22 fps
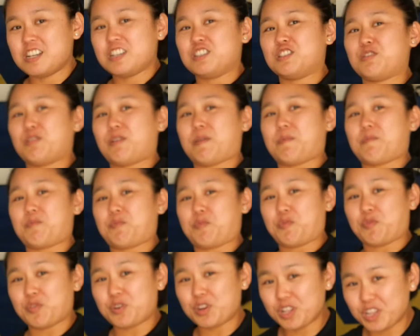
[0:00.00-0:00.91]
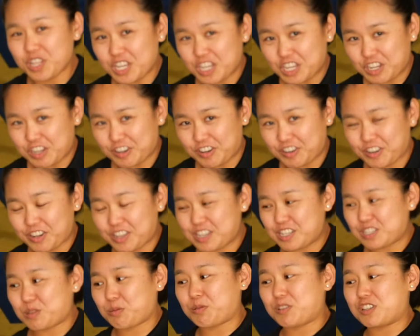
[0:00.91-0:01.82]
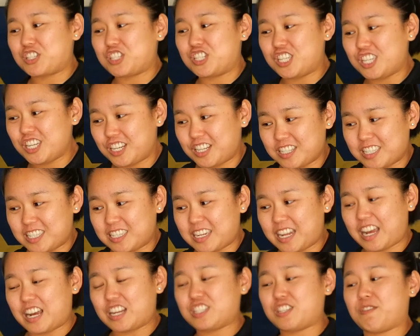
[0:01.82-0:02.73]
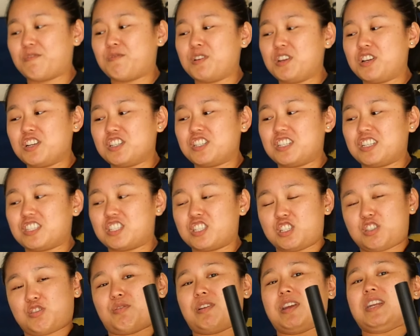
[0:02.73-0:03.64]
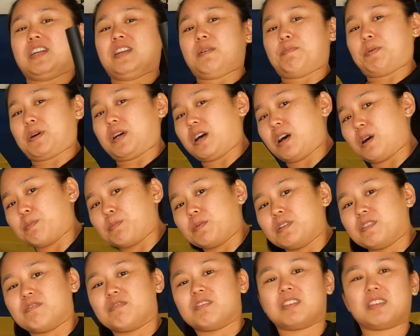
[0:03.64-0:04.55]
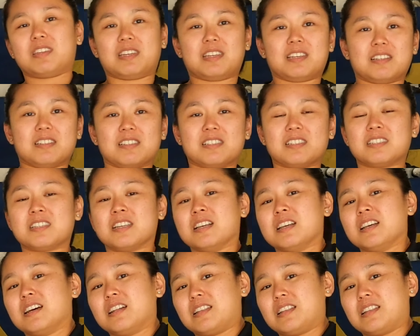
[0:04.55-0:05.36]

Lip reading: So I'm really curious what she could snatch if we could just straighten up a couple of the things,